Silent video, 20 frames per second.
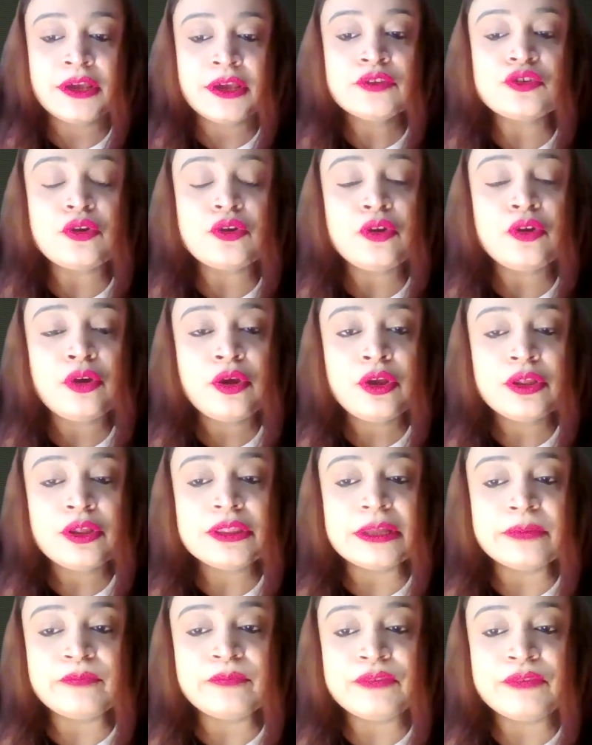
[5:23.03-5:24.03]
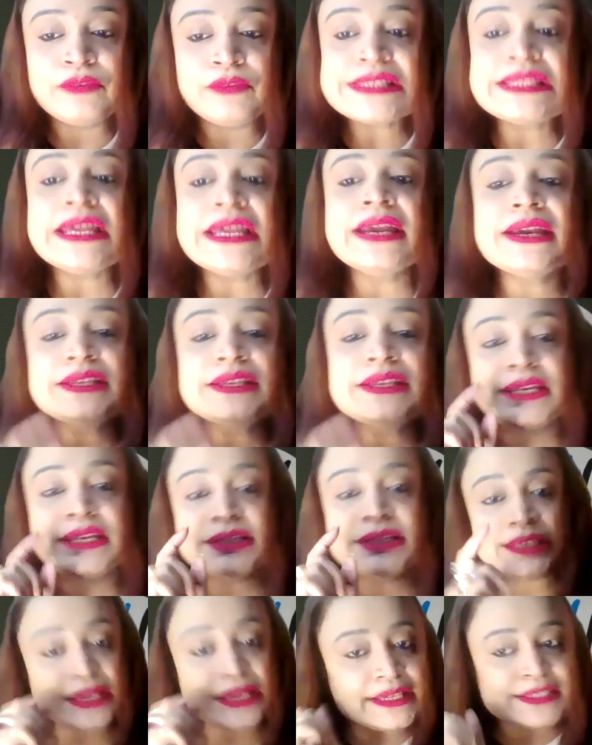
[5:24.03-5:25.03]
So the first thing is
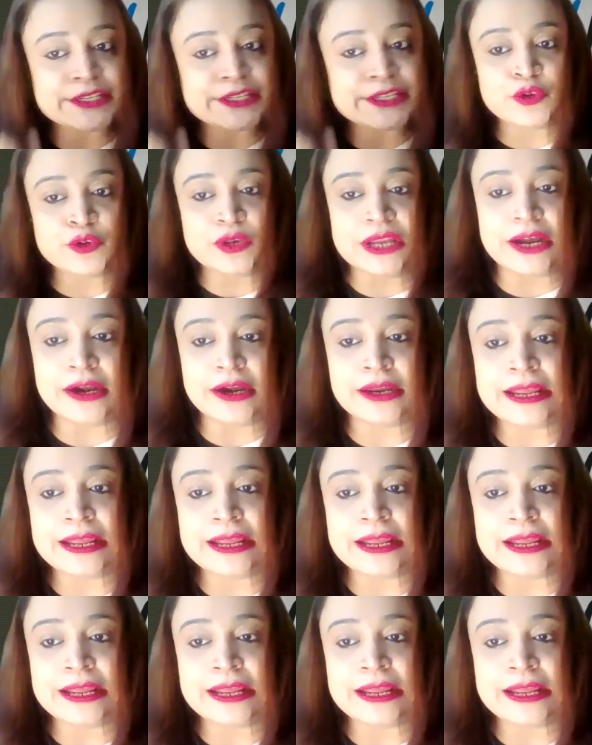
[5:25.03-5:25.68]
it's easy to learn.